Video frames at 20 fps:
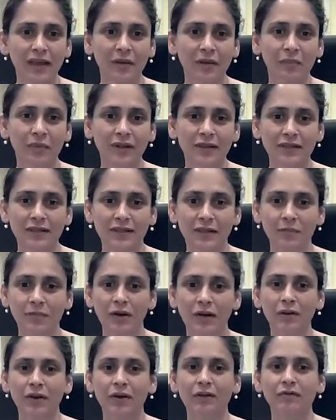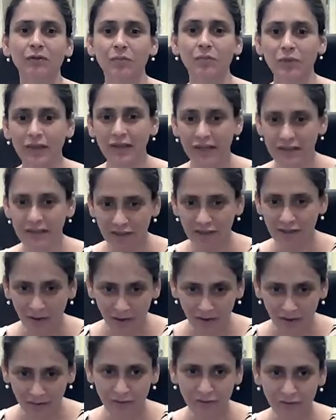but somehow everybody has
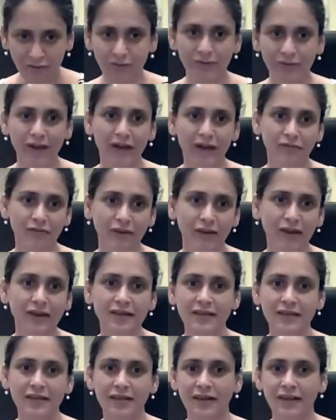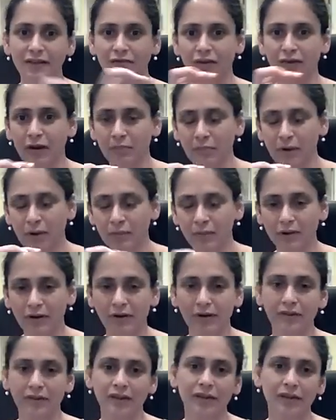gone through that phase and have come up
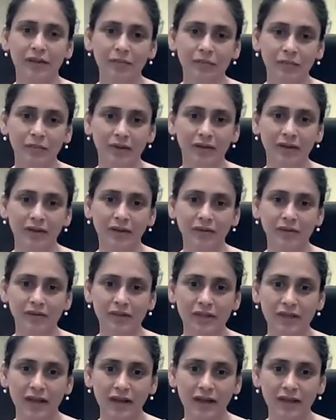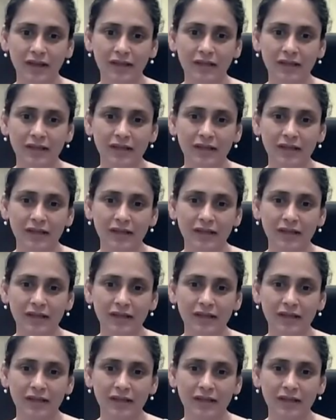on the other side.